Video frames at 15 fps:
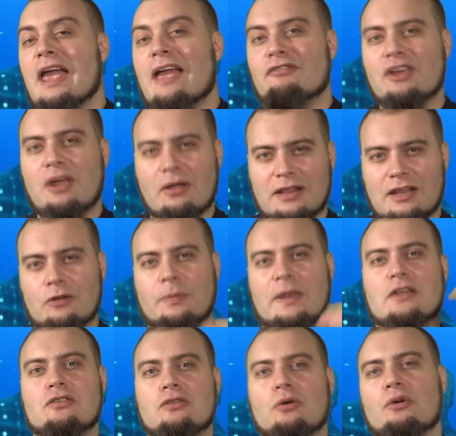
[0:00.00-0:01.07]
If you go a little
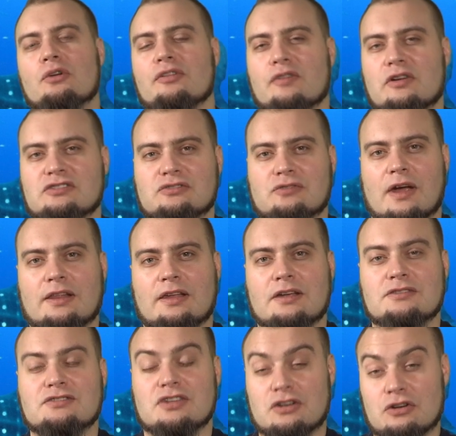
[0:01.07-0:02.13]
bit north of
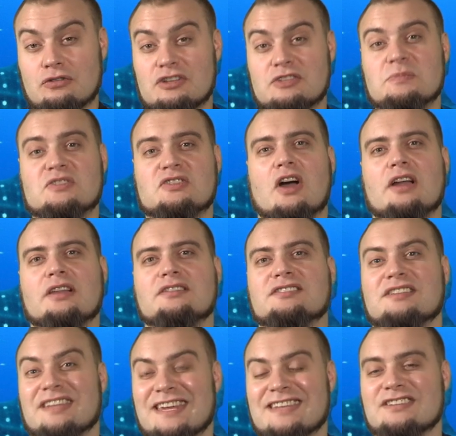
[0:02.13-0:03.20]
Australia to the Christmas
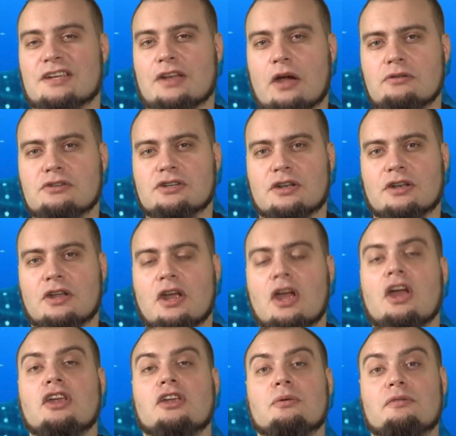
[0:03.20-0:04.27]
Islands in the Indian Ocean,
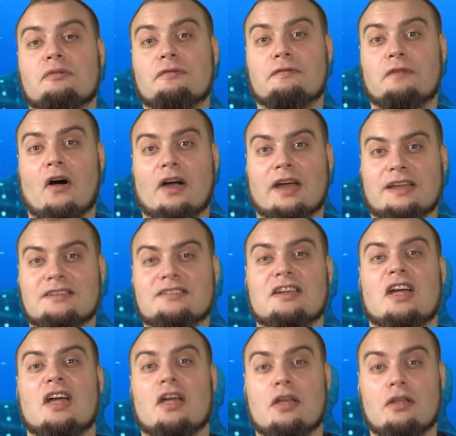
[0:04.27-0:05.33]
you will find
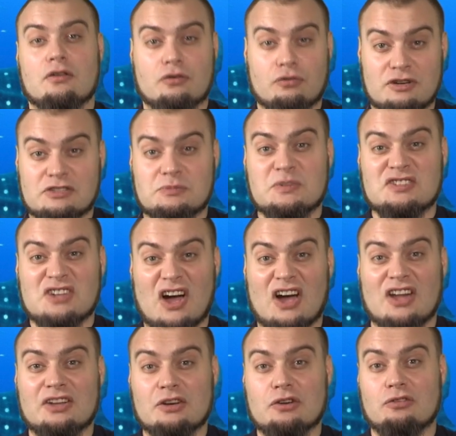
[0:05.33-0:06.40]
Christmas
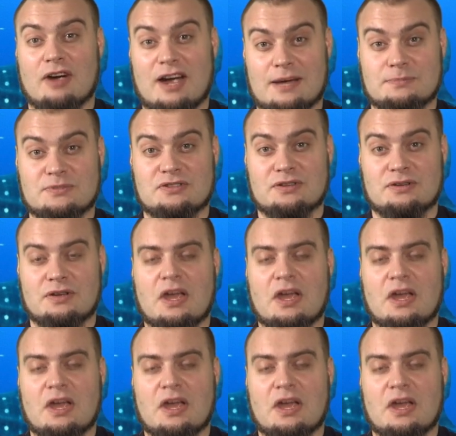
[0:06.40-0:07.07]
Island crabs.